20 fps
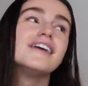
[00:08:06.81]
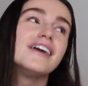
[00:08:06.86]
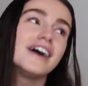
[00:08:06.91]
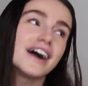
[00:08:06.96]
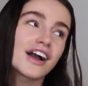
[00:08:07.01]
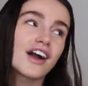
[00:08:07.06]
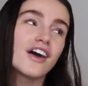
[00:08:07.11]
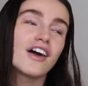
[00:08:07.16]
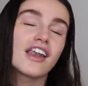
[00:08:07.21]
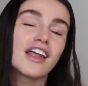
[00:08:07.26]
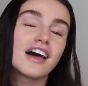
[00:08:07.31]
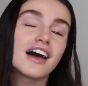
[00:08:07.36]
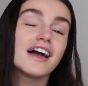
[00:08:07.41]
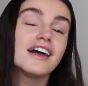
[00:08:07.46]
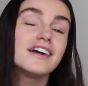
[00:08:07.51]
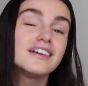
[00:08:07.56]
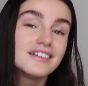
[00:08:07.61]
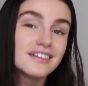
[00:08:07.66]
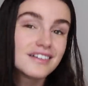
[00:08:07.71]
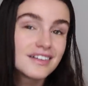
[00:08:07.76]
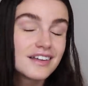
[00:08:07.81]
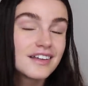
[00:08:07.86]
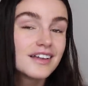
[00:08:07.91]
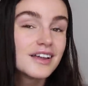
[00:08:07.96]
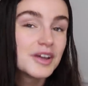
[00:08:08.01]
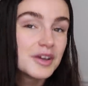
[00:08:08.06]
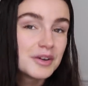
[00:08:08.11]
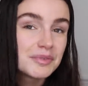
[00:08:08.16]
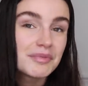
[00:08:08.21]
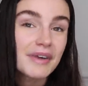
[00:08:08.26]
I can't lie,
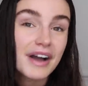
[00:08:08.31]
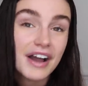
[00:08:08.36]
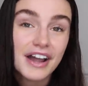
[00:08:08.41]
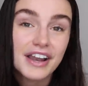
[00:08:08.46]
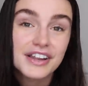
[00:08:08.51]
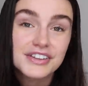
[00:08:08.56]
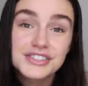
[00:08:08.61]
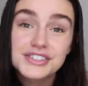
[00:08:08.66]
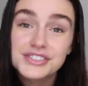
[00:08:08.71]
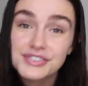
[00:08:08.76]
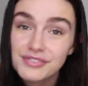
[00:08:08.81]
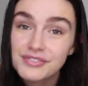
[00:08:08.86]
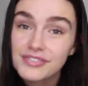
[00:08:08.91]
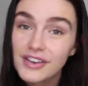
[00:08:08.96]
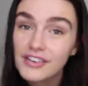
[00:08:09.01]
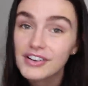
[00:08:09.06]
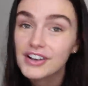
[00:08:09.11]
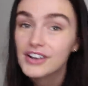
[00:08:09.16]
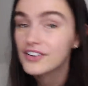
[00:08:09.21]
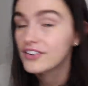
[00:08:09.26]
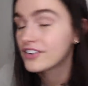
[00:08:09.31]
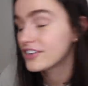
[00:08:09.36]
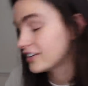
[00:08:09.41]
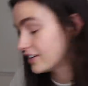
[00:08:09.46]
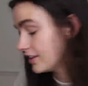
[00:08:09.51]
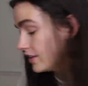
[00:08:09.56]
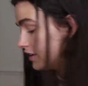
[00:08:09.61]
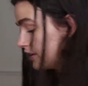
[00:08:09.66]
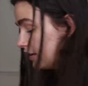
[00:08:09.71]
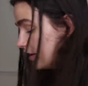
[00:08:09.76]
my eyelash is very long.
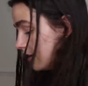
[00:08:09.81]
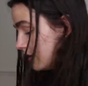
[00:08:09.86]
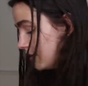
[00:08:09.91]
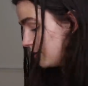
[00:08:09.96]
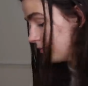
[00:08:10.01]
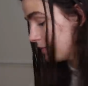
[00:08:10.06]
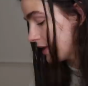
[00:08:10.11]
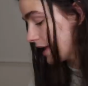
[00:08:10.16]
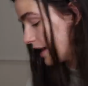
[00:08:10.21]
But